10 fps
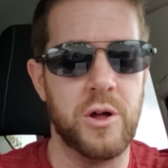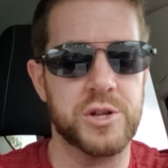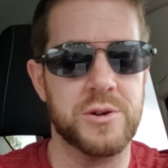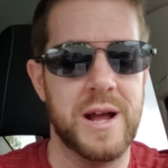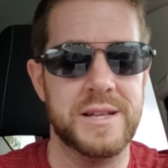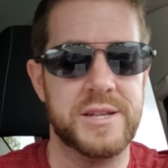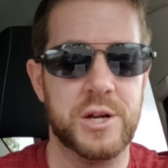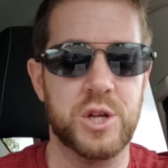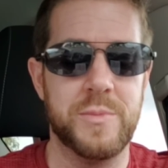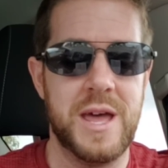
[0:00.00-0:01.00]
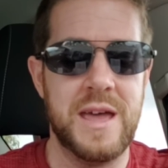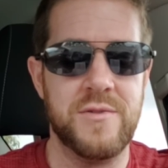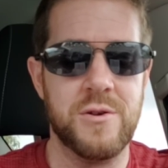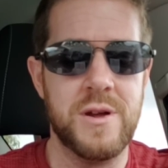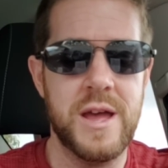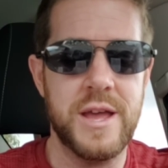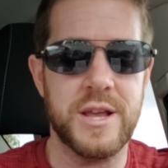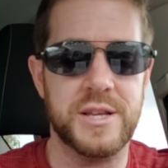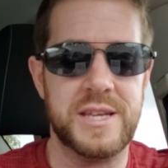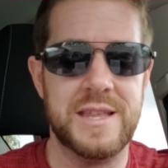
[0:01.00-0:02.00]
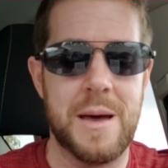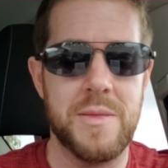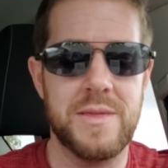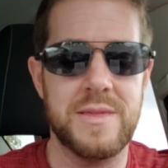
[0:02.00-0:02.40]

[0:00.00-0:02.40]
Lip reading: culture, and sexual behavior, you see that